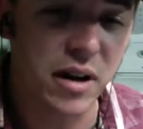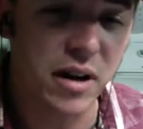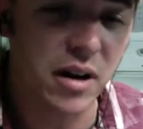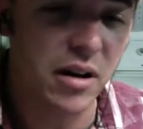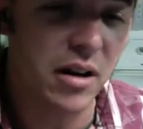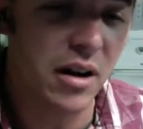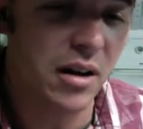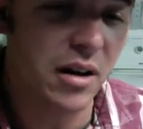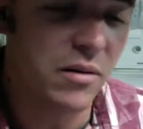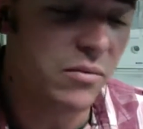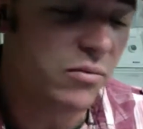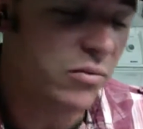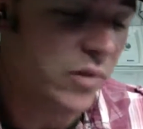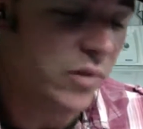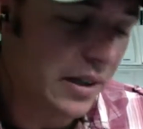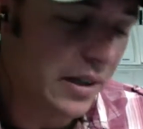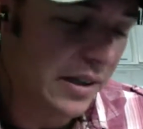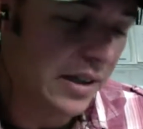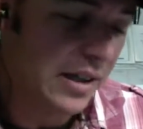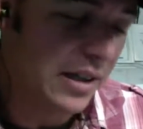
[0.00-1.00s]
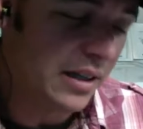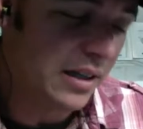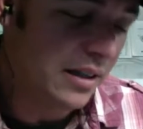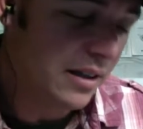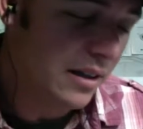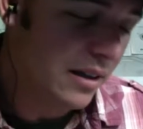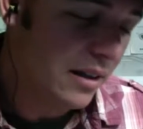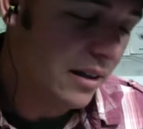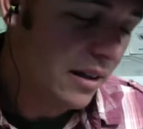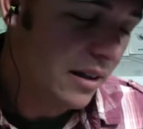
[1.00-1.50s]
I really
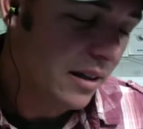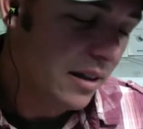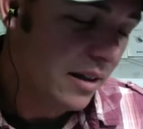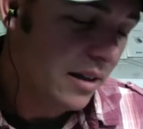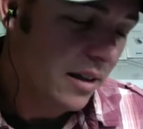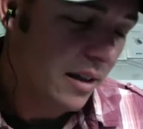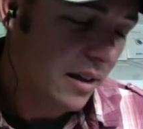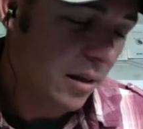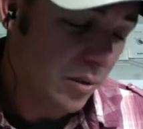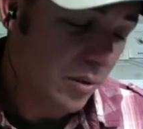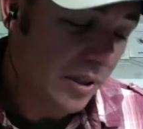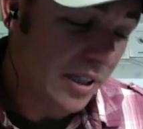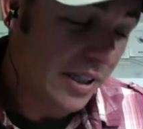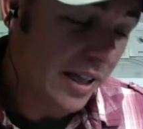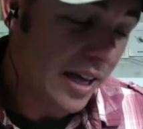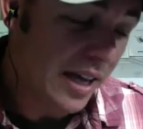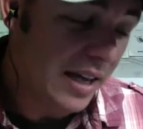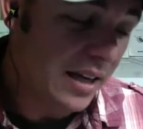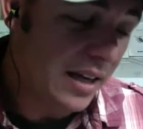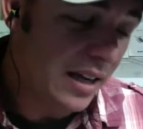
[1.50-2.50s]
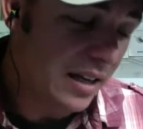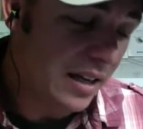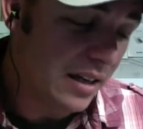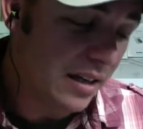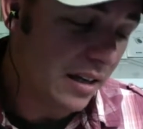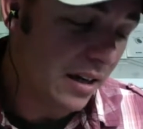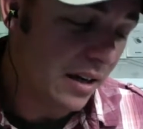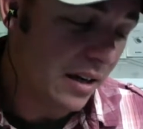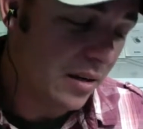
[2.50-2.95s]
like it.